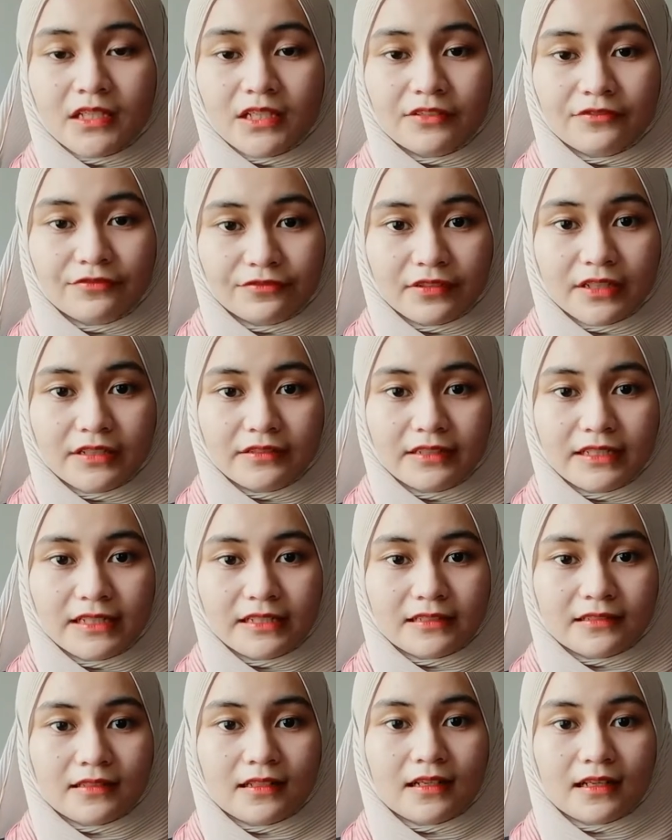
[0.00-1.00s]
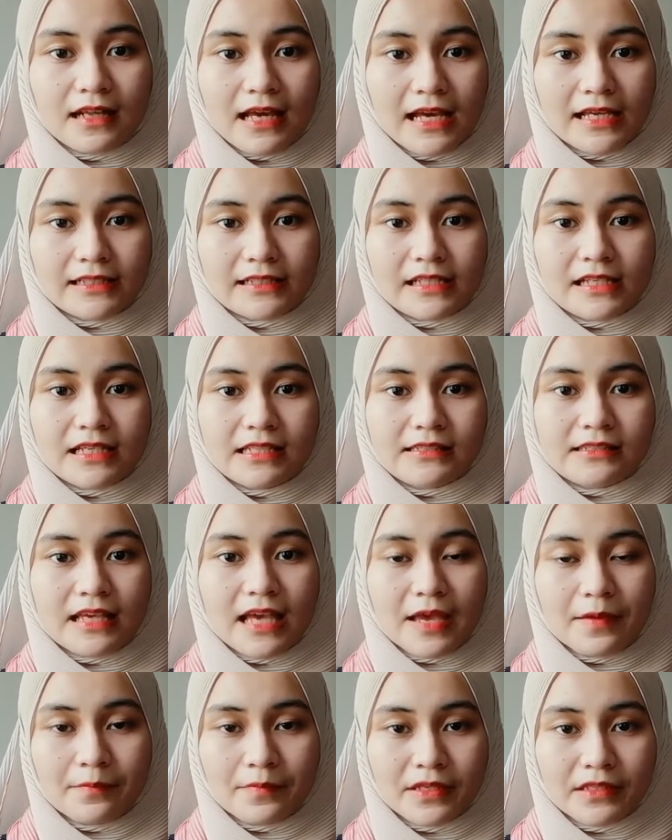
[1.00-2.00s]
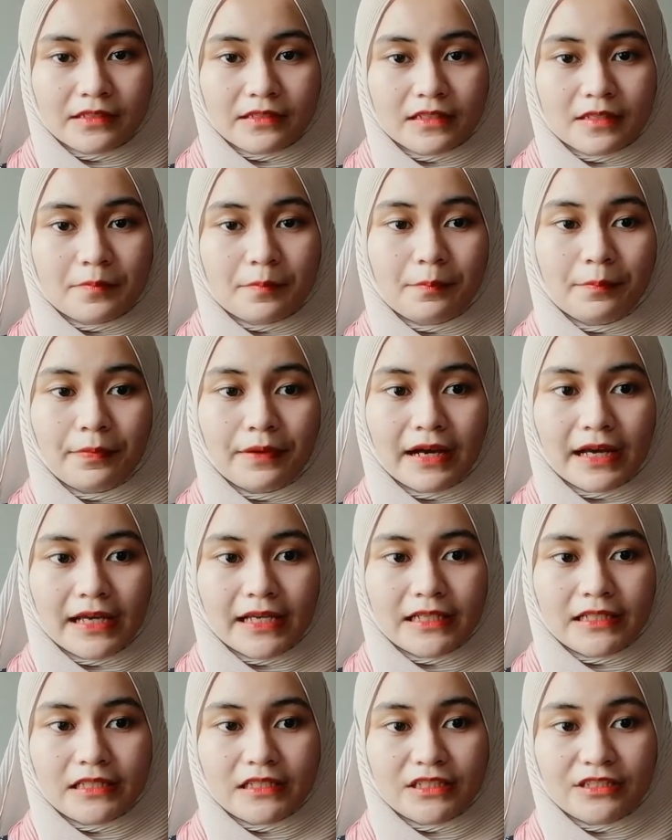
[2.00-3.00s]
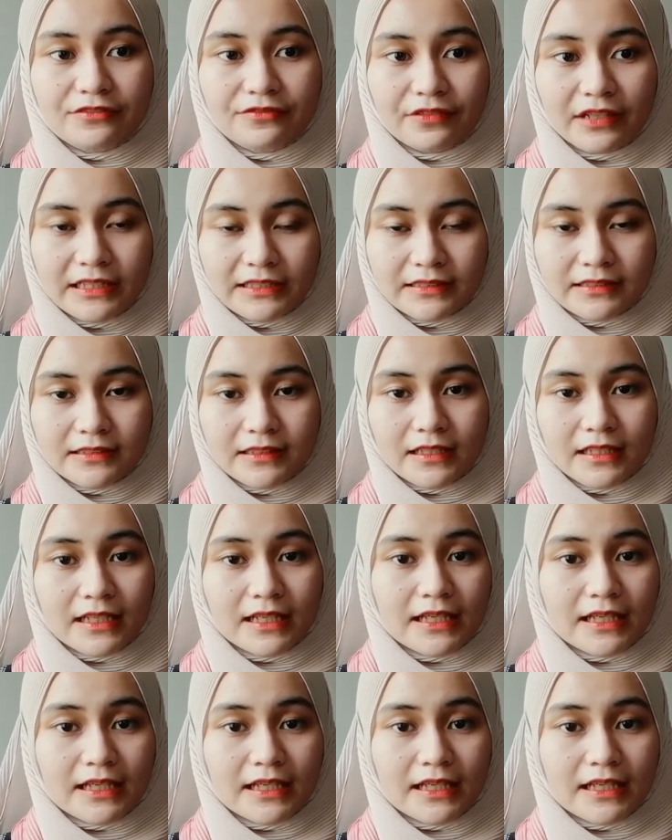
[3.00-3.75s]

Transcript: Infrared light is emitted by device.